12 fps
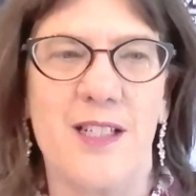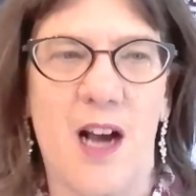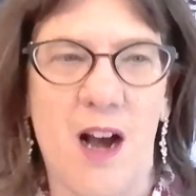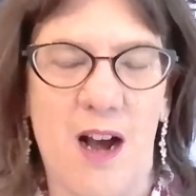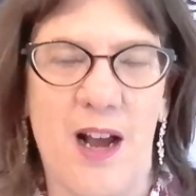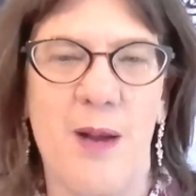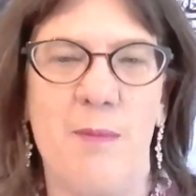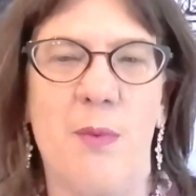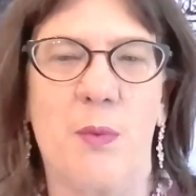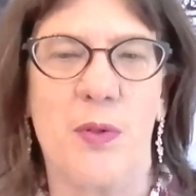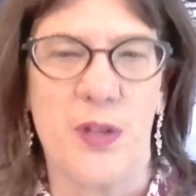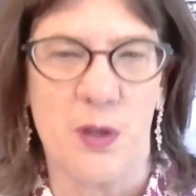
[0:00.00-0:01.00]

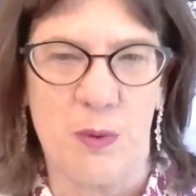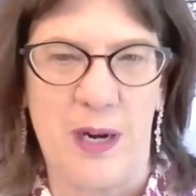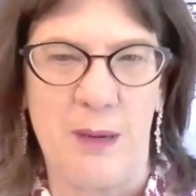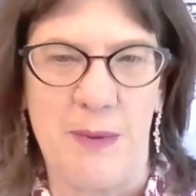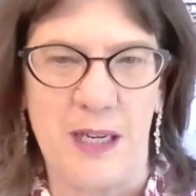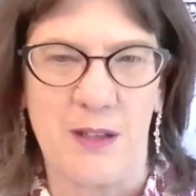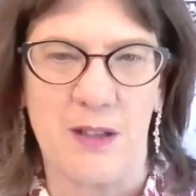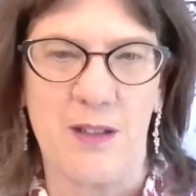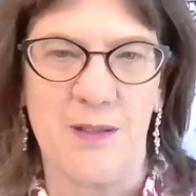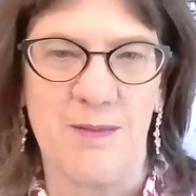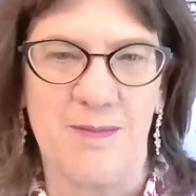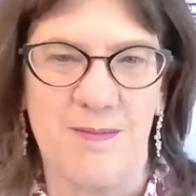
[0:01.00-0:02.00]
time with their
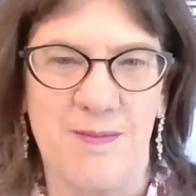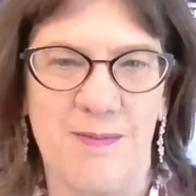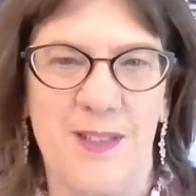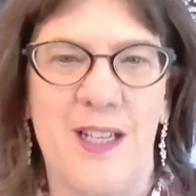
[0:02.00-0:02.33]
rainmaker,